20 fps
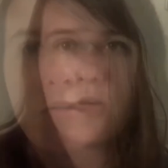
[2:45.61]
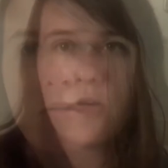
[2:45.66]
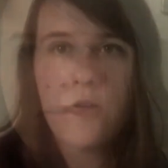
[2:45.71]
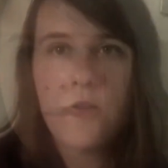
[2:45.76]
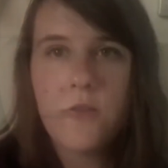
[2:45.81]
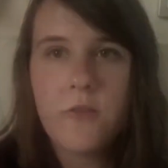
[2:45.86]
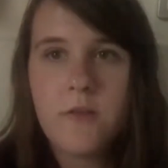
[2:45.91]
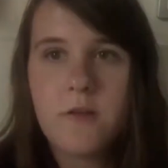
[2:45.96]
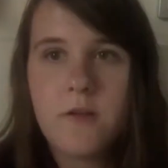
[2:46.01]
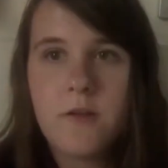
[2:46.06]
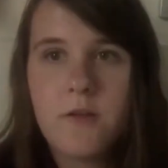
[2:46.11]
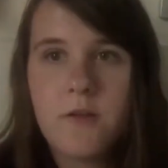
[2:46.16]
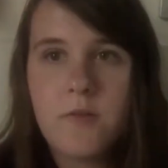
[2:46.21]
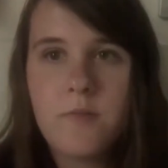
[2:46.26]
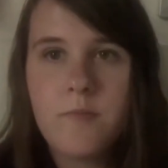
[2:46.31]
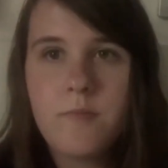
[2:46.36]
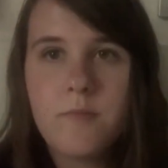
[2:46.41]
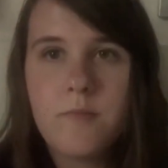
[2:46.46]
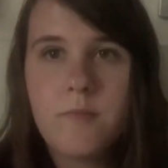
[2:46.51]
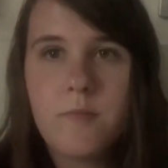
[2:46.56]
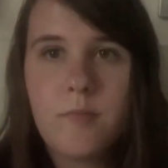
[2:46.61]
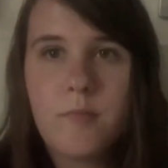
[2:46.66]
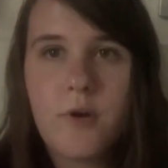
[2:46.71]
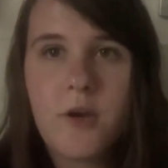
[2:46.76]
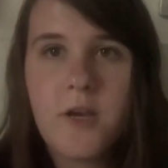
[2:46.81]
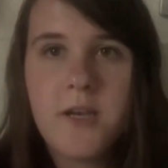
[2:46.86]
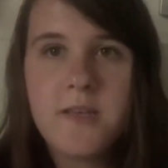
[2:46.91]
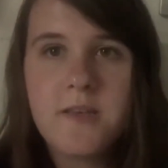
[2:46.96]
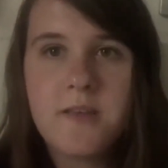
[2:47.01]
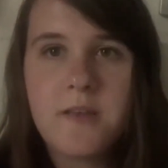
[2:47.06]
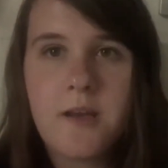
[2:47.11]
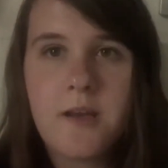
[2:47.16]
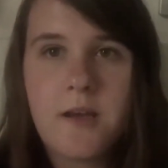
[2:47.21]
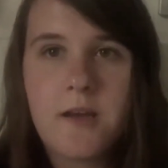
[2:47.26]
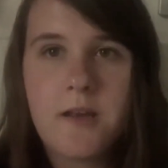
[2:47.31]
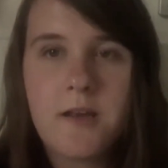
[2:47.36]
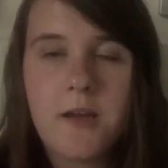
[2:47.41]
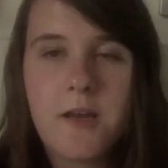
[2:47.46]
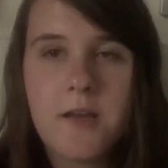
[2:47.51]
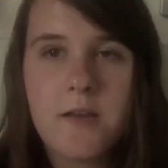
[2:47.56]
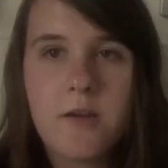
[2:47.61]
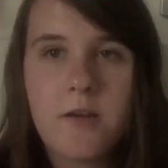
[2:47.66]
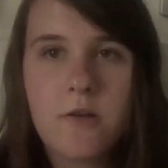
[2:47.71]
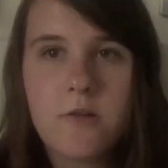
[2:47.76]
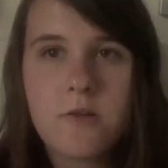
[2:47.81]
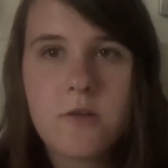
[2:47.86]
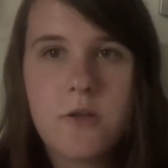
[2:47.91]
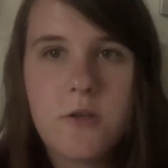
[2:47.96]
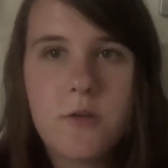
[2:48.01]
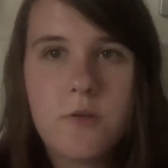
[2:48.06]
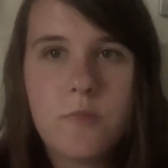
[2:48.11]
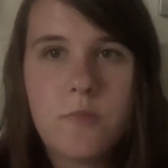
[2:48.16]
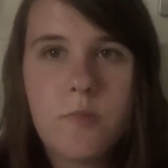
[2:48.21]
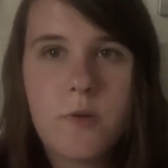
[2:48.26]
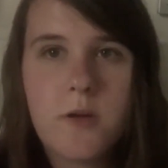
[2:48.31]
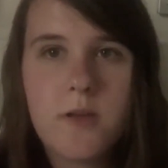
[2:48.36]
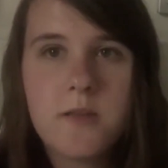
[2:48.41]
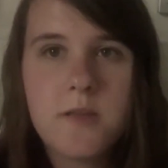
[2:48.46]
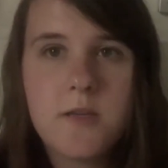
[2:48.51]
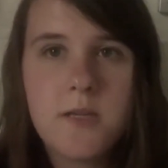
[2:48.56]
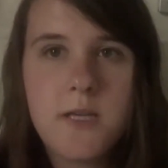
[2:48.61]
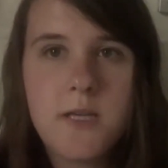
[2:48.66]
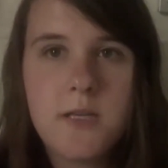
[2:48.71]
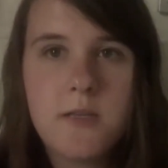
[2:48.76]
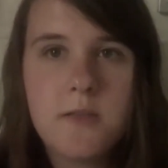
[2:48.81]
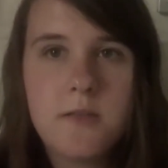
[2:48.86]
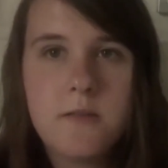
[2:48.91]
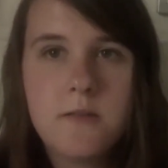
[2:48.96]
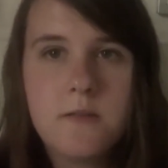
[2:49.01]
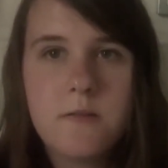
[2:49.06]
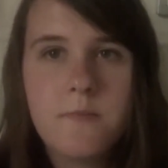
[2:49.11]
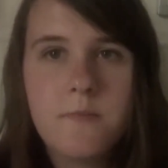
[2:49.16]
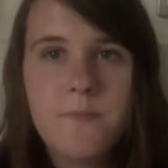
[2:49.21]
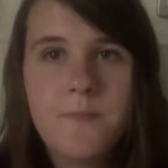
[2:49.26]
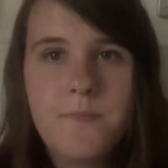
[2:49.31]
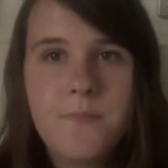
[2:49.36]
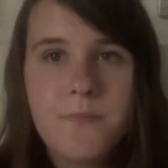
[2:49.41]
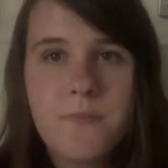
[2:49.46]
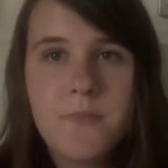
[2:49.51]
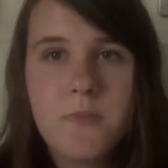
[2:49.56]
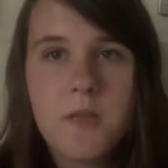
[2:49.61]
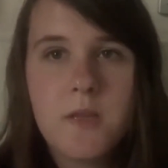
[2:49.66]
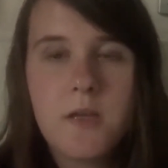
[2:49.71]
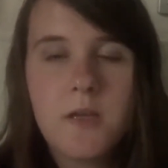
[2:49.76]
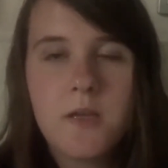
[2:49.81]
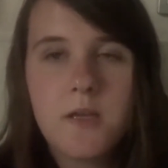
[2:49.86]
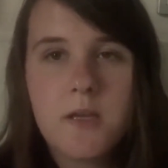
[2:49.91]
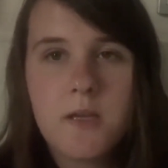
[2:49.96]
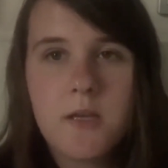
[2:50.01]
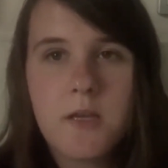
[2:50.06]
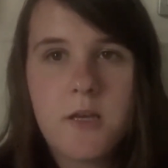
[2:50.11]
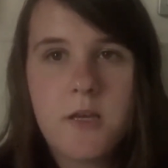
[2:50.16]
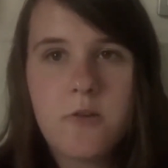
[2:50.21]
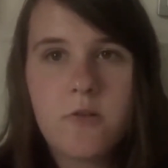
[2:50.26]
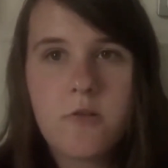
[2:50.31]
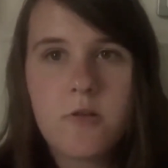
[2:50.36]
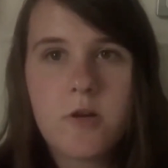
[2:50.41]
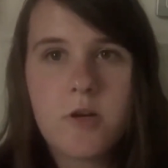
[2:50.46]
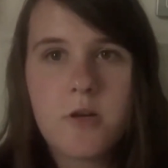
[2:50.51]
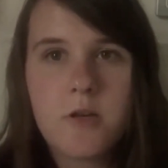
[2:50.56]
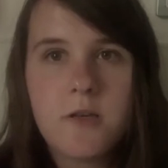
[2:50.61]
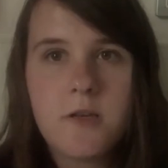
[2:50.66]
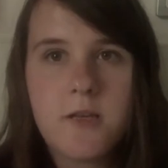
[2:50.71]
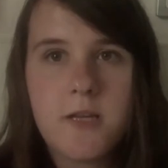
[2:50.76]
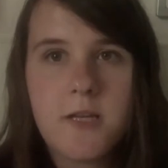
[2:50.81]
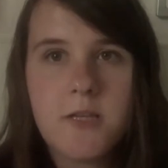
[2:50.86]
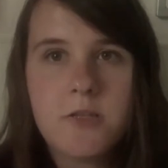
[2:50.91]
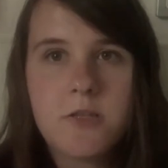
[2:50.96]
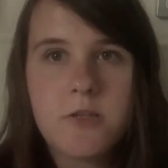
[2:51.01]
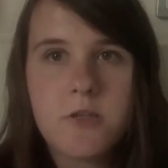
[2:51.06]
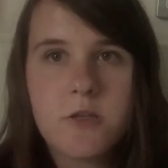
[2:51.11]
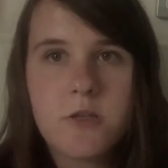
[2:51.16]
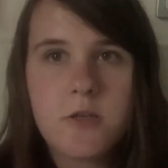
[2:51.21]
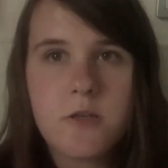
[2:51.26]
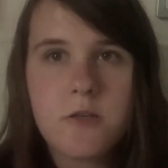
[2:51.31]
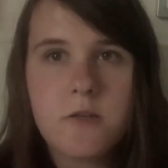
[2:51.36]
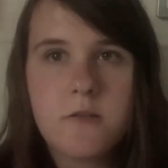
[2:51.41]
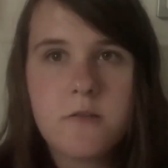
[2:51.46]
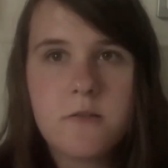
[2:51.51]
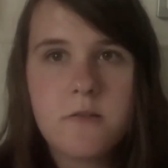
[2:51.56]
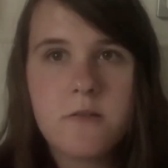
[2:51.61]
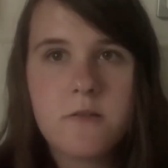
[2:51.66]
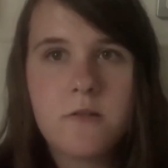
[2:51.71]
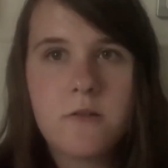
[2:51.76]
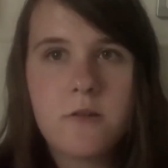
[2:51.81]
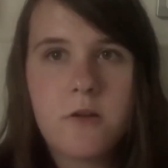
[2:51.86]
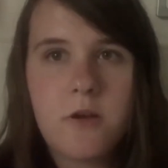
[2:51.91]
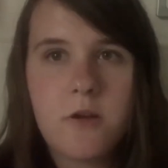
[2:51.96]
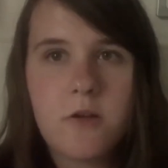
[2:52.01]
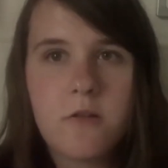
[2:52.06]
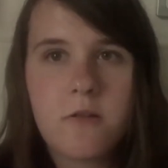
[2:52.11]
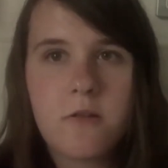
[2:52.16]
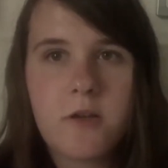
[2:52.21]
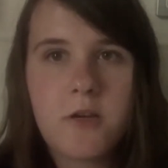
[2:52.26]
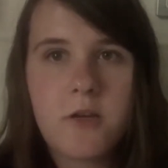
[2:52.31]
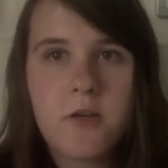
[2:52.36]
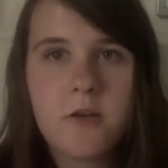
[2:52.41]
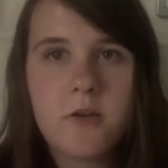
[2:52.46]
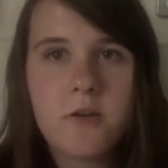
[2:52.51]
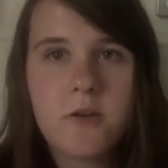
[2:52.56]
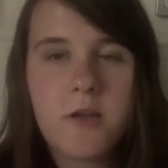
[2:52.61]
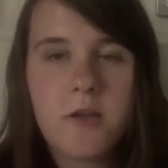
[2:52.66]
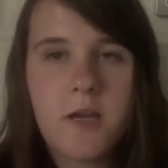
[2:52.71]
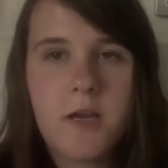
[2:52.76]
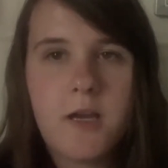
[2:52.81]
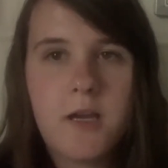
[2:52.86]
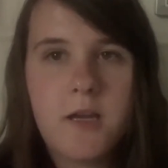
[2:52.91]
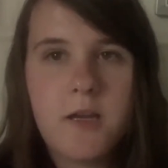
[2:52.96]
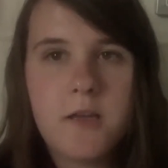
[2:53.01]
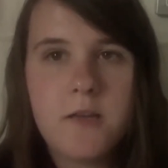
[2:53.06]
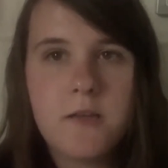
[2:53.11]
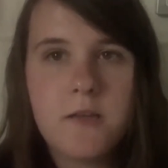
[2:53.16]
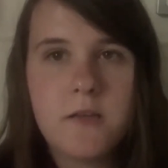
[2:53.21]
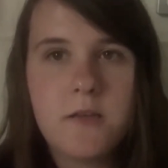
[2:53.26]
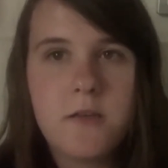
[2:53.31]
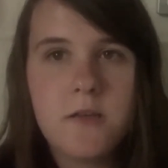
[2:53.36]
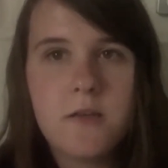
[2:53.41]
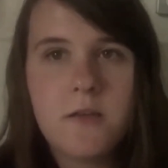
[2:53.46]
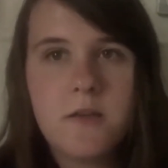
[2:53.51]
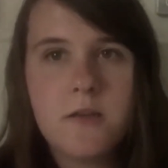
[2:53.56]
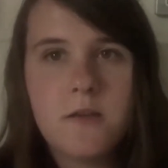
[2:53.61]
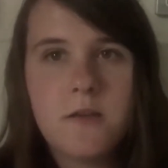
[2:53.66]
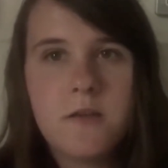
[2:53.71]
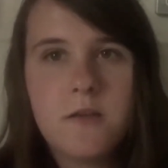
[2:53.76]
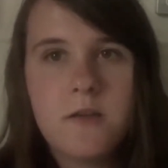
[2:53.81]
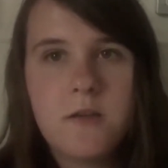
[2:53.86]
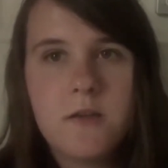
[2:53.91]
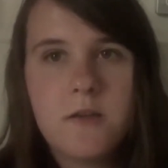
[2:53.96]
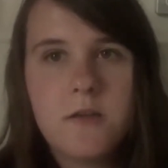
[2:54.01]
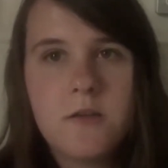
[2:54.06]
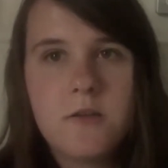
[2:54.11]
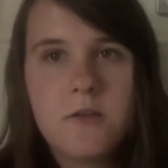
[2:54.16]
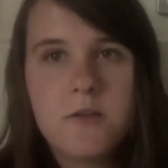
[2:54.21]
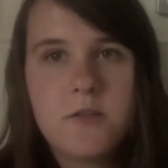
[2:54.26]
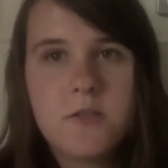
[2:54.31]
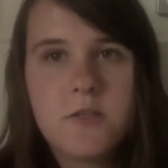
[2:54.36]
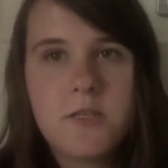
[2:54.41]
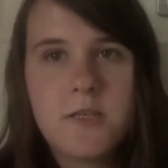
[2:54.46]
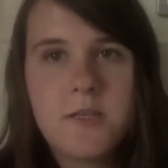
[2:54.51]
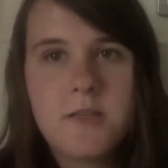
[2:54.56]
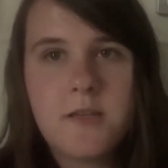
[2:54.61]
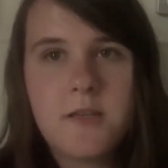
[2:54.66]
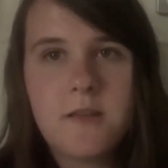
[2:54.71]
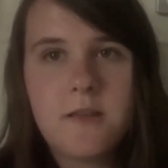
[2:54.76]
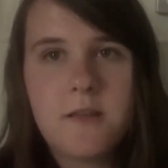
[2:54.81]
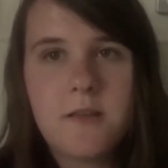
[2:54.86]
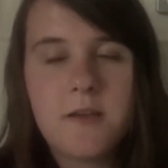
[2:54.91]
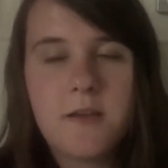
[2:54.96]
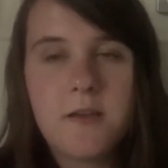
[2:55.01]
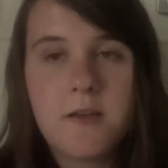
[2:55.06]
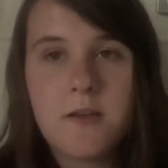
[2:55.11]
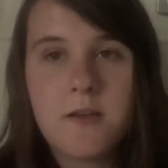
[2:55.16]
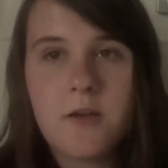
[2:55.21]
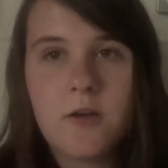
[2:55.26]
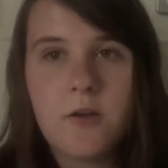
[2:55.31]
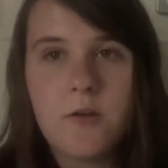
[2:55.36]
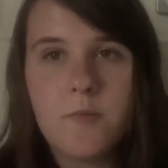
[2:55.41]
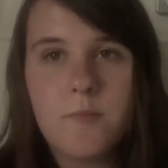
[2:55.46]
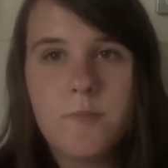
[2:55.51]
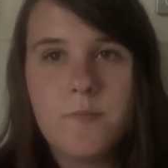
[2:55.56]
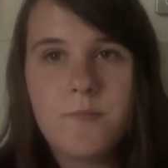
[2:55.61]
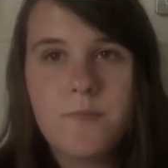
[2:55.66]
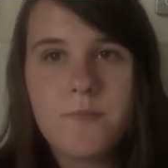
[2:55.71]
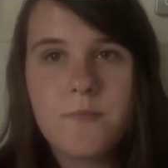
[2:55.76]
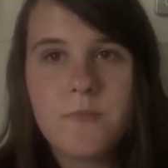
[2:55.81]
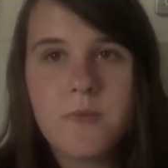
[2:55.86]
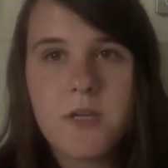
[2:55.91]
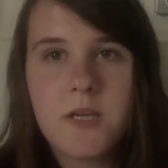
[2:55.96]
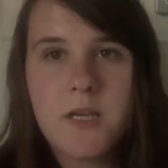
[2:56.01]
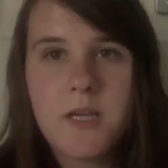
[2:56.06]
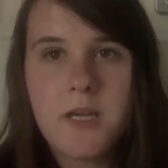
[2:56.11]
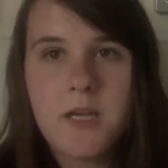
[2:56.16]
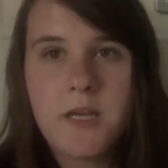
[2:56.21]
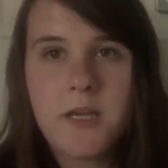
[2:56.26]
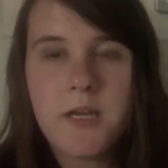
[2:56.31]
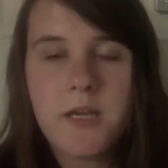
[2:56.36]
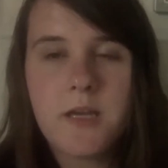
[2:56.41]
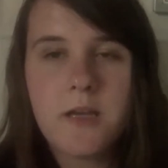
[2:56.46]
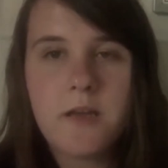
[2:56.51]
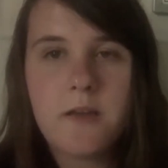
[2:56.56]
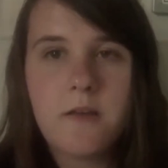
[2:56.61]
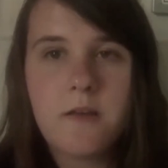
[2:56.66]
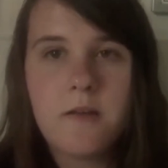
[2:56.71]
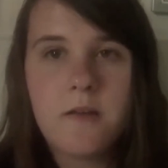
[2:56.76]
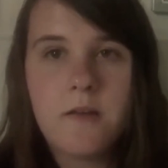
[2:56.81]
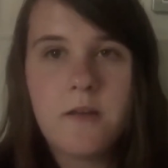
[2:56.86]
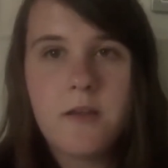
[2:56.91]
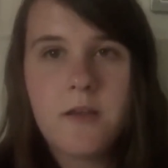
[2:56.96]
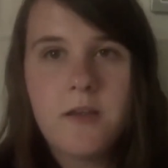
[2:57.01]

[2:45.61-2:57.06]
On the bright side, I talked to Brentley's kindergarten teacher earlier and she said that um, he can